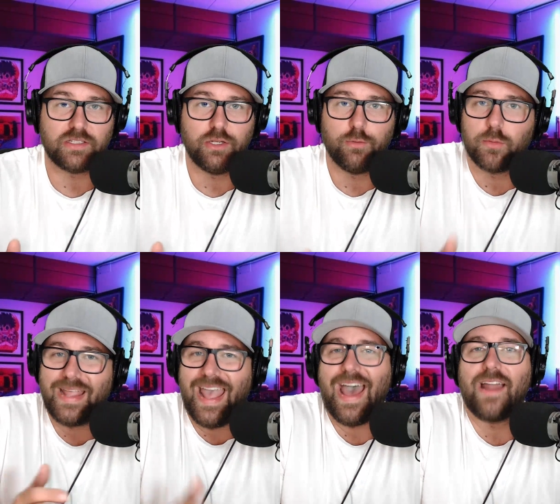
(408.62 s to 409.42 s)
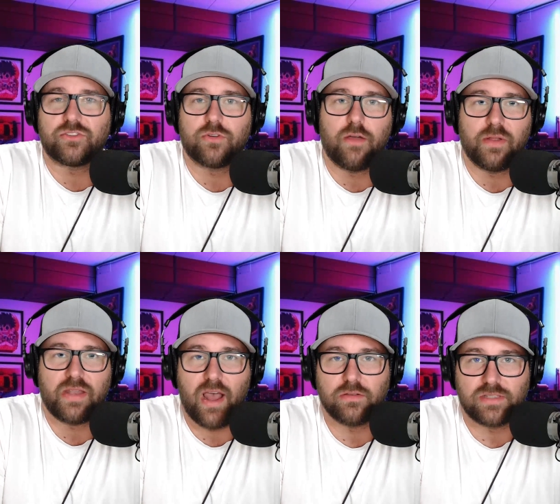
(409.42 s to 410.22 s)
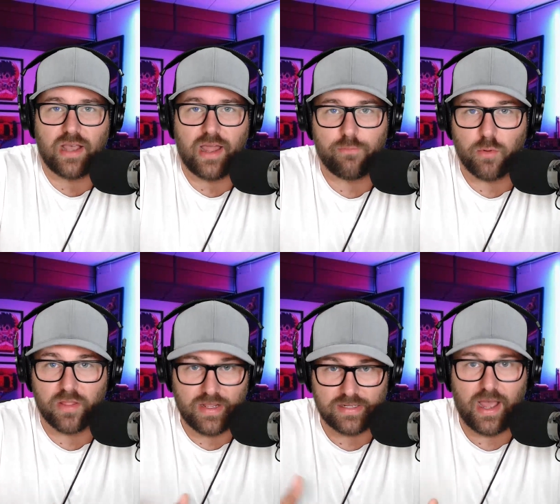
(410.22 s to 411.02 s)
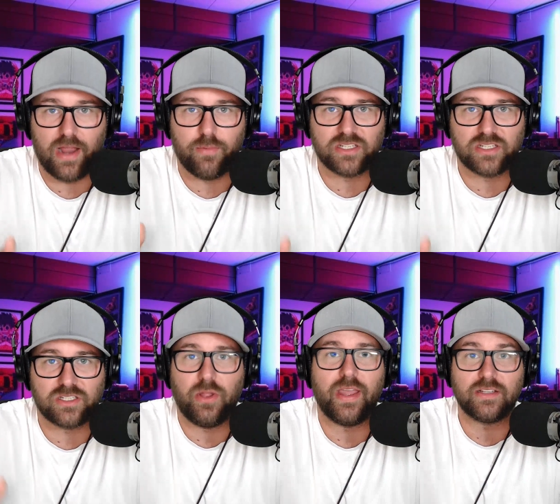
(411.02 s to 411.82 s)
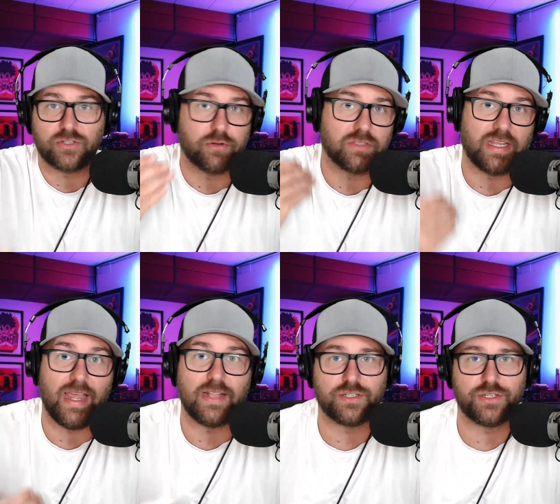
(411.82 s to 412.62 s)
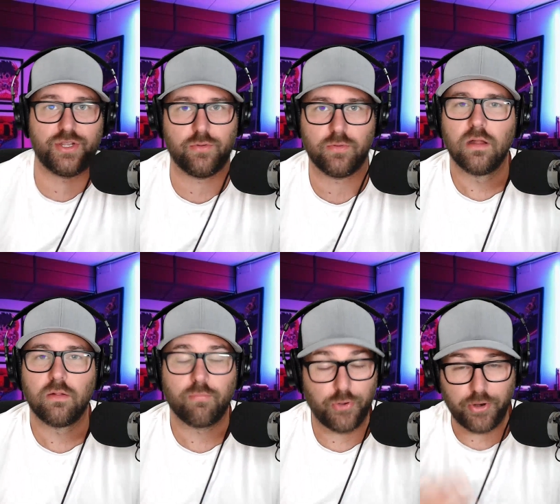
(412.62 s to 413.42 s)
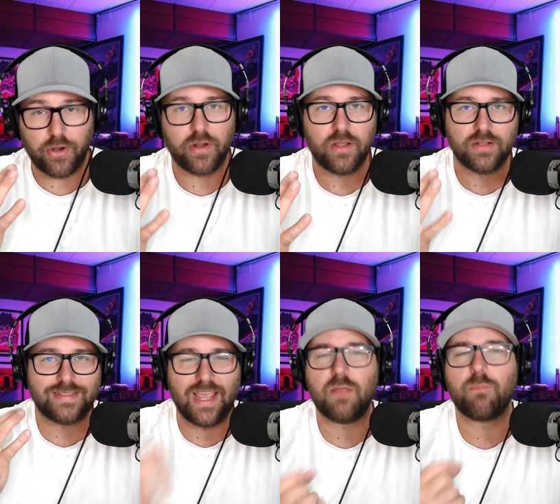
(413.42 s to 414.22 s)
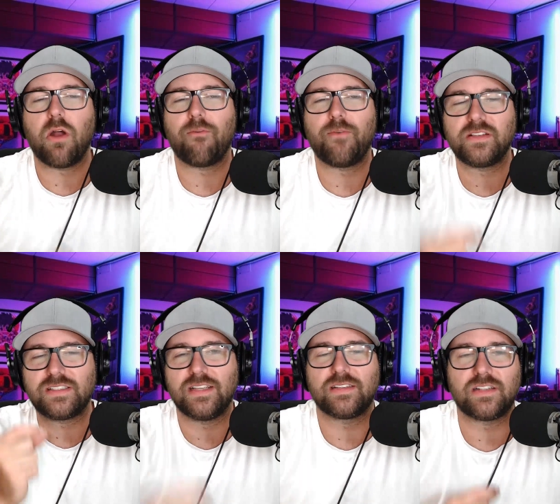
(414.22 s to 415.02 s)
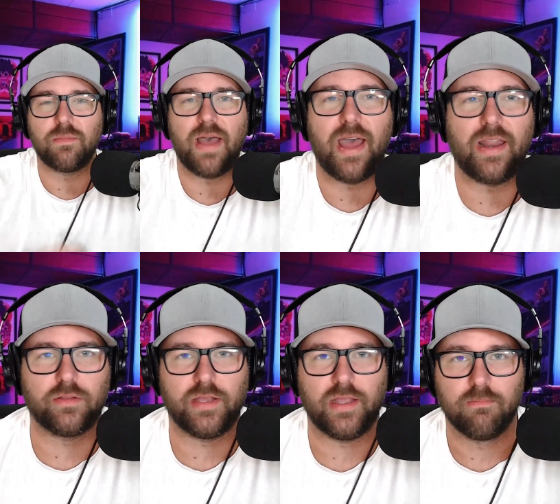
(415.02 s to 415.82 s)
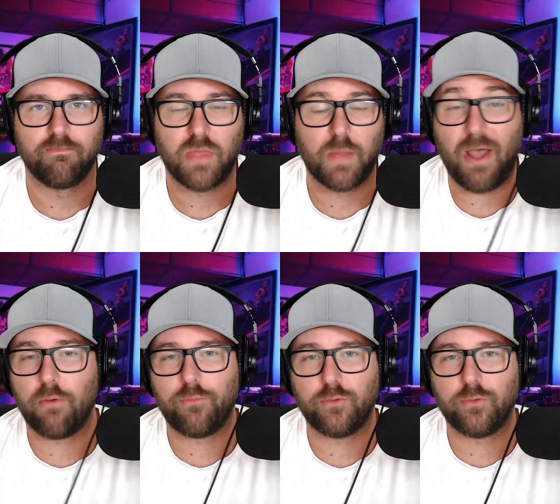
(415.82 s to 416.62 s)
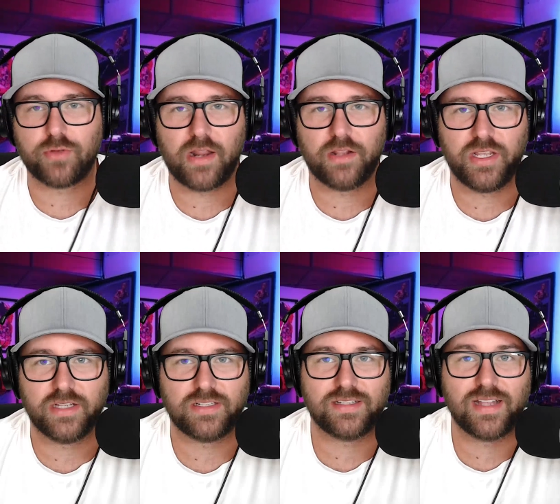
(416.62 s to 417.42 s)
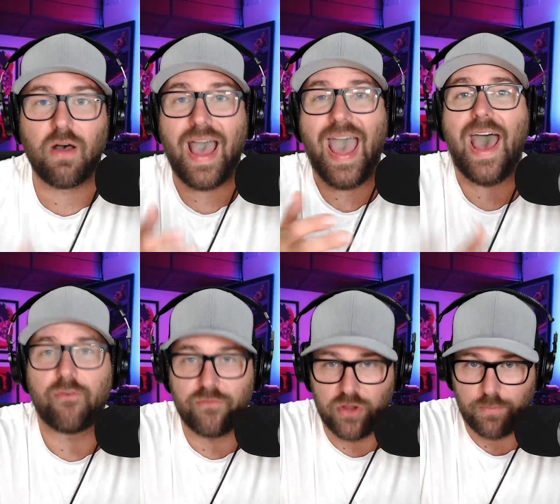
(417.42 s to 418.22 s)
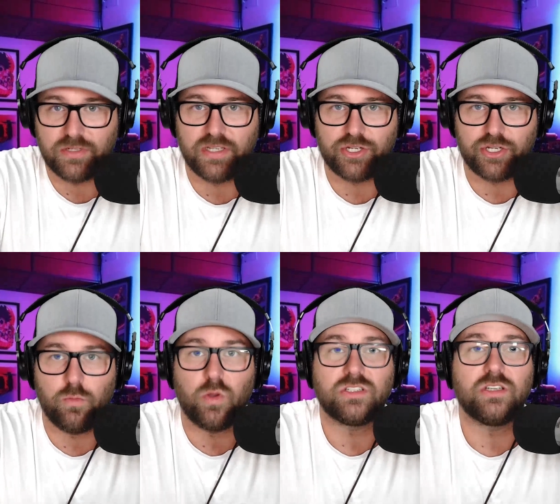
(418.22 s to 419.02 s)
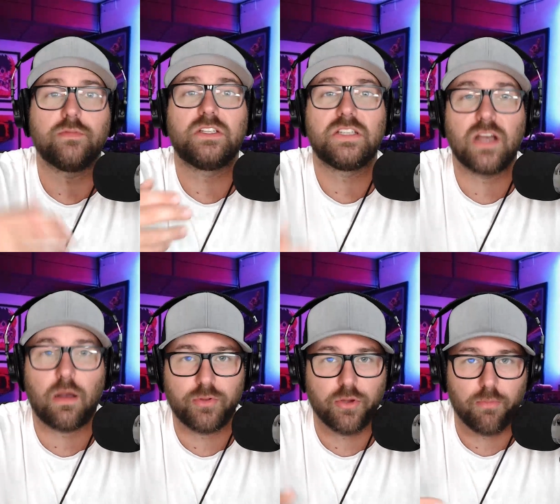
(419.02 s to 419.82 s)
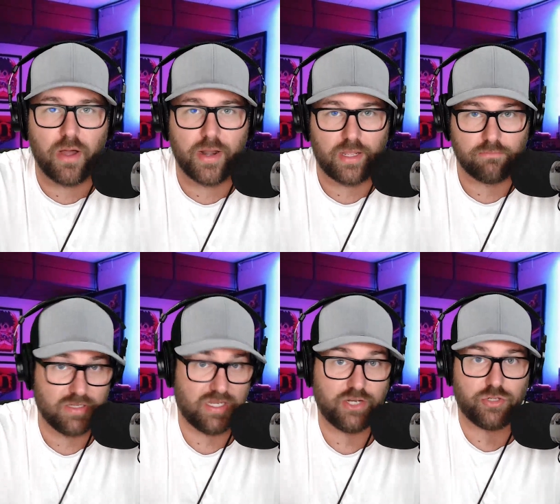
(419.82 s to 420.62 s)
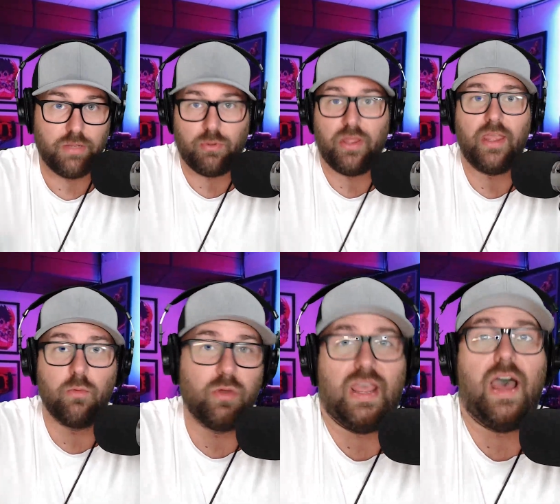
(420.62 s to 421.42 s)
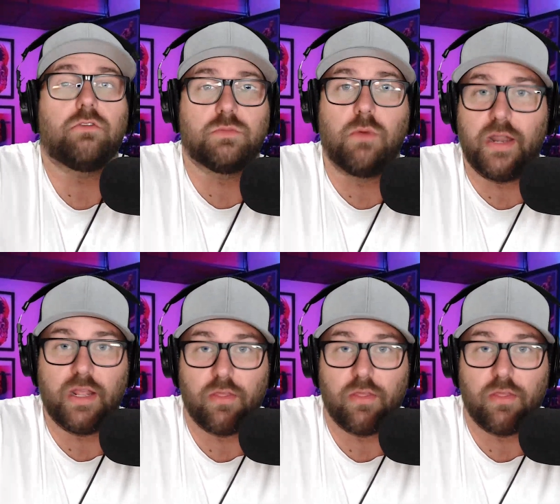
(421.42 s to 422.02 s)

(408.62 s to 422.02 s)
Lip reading: you from catastrophic downside if one of these high-risk plays turns against you. Third, take profits systematically. A powerful strategy is to sell half of your position once you've doubled your money, essentially playing with house money on the